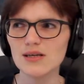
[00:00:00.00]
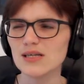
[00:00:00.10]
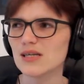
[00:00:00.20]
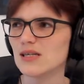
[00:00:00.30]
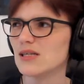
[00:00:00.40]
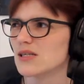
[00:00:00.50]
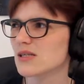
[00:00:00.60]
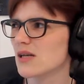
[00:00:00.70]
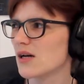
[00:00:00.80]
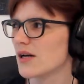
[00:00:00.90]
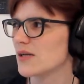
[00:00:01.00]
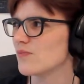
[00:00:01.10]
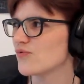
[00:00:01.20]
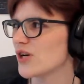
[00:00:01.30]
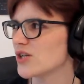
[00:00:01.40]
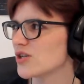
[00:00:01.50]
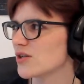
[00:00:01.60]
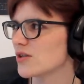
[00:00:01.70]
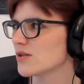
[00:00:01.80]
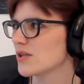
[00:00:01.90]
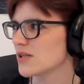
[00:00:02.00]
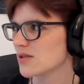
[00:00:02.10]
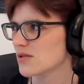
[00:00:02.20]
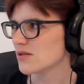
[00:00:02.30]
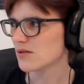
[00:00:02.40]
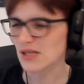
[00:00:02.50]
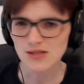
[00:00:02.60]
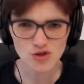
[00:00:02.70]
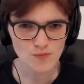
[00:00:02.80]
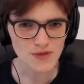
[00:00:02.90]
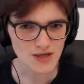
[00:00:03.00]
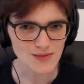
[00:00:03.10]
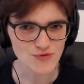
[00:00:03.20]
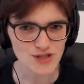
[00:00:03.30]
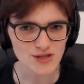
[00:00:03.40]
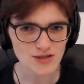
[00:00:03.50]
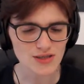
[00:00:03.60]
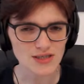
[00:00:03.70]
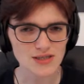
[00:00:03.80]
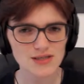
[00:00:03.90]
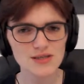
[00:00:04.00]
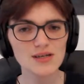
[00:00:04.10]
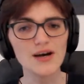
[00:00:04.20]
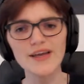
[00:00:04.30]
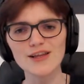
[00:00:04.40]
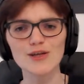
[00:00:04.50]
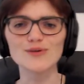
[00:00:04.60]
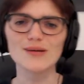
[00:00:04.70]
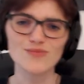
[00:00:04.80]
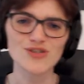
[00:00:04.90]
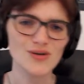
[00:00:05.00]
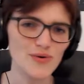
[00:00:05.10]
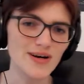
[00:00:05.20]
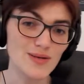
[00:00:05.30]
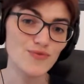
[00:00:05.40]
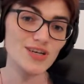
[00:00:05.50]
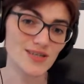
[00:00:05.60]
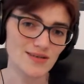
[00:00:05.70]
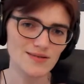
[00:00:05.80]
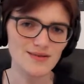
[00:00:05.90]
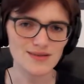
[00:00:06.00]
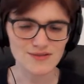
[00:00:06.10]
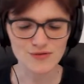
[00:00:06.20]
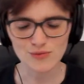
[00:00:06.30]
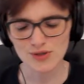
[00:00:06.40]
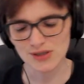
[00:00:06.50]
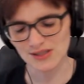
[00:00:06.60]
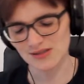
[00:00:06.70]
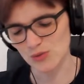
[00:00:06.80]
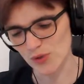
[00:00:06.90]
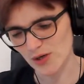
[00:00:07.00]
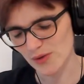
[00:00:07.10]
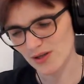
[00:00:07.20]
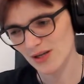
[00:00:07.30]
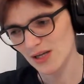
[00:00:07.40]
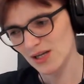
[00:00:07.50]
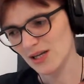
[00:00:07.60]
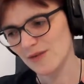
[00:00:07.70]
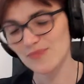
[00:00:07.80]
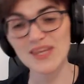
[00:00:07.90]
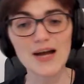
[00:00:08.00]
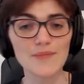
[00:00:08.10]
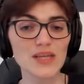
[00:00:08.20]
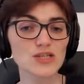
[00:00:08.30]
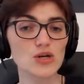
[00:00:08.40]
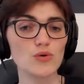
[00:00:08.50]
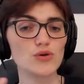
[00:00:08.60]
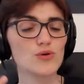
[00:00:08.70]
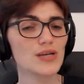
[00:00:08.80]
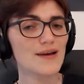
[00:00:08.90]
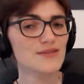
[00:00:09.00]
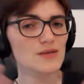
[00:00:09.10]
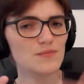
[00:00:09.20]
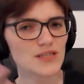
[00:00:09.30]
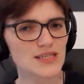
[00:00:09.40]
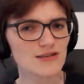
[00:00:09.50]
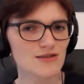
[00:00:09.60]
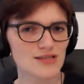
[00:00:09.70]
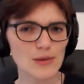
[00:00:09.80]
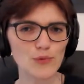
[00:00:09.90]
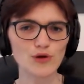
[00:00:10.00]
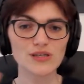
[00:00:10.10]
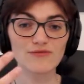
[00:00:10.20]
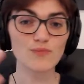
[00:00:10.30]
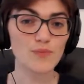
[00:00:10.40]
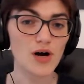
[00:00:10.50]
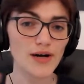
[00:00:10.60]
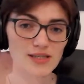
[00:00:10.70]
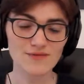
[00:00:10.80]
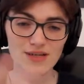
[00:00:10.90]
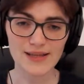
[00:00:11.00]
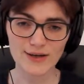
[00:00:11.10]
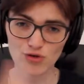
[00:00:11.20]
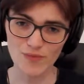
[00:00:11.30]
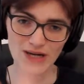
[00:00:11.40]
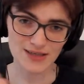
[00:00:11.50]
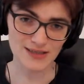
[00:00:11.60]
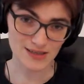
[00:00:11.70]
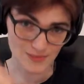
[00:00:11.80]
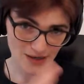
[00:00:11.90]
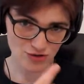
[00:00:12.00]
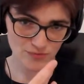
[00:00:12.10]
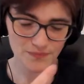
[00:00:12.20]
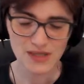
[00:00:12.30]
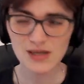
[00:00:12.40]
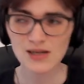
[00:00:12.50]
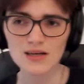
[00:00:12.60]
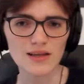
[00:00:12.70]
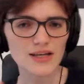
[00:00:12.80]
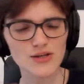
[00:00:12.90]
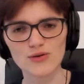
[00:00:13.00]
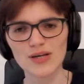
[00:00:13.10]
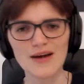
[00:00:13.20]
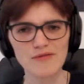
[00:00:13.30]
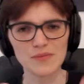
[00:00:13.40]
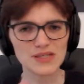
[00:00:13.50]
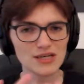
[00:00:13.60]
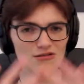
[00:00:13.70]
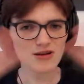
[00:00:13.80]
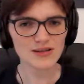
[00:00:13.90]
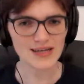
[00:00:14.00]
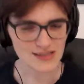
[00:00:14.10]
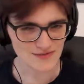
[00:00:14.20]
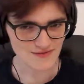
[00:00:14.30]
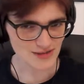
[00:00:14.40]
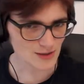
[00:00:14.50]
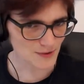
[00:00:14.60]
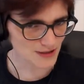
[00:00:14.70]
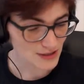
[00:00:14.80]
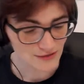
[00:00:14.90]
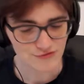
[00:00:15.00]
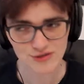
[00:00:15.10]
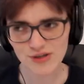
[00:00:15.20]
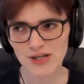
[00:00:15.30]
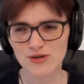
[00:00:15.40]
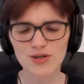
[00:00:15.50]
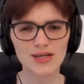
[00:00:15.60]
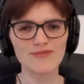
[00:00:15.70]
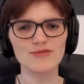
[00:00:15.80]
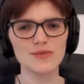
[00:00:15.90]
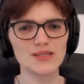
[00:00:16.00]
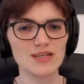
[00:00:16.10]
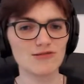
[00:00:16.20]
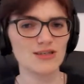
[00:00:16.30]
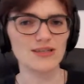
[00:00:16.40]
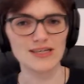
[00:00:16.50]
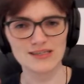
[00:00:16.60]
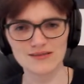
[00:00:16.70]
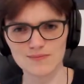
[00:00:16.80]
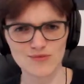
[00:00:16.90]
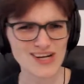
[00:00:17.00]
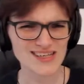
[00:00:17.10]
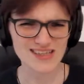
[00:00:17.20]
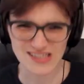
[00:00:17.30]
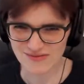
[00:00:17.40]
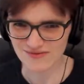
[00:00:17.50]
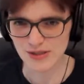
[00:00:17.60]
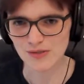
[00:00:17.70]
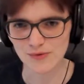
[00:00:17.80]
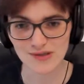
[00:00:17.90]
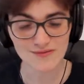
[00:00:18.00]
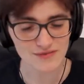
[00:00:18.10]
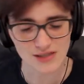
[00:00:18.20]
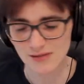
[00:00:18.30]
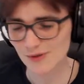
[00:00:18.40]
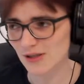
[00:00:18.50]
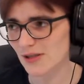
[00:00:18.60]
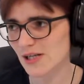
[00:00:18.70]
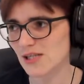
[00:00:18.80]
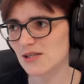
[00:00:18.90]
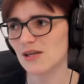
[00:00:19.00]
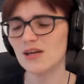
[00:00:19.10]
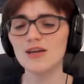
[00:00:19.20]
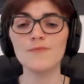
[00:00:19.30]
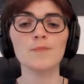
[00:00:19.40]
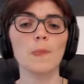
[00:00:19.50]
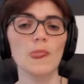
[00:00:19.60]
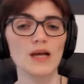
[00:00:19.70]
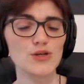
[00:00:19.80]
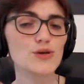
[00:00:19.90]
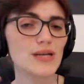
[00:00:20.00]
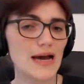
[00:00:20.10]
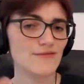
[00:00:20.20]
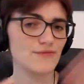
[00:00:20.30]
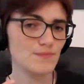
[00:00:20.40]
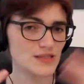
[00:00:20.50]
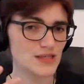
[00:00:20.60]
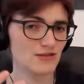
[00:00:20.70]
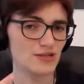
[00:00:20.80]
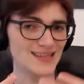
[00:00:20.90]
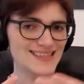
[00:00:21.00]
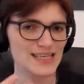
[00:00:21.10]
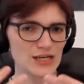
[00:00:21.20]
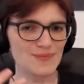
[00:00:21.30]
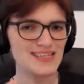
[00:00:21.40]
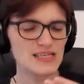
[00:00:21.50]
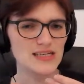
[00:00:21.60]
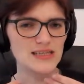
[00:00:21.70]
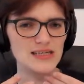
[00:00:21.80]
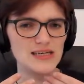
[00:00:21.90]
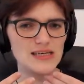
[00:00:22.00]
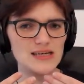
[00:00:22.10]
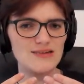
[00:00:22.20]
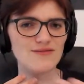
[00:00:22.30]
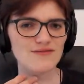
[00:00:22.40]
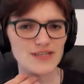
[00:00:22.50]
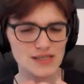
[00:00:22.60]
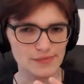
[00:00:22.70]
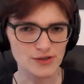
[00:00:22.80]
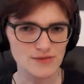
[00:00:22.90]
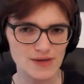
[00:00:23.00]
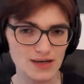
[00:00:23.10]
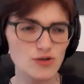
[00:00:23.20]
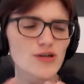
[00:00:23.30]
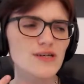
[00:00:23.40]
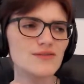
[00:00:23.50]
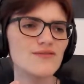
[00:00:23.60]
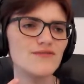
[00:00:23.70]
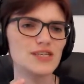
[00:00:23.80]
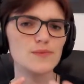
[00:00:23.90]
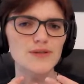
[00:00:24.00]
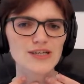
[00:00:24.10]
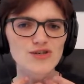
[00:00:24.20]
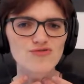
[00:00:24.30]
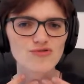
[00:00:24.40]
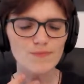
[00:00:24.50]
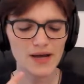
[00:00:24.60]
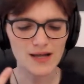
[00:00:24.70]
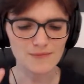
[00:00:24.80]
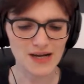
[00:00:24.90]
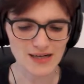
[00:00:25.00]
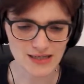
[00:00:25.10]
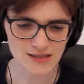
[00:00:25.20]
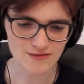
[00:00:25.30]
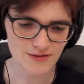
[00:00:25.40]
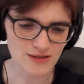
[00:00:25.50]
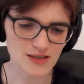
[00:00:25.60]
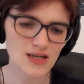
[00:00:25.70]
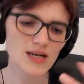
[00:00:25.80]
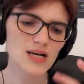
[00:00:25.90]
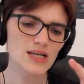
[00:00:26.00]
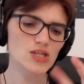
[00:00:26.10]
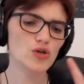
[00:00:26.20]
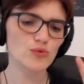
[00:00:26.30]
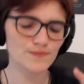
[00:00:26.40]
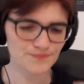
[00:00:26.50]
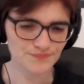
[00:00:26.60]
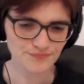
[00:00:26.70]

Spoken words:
Yes, it is high pressure. Yes, it should be high pressure. Yes, either low temperature or high pressure. Difficult to work with. Yeah, so you can have some materials that block different parts of the electromagnetic spectrum. Like you can have a material that is invisible in infrared. You can have a material that is practically invisible in visible light. You can have materials that are basically invisible to not even invisible, they just repel magnetic fields. So,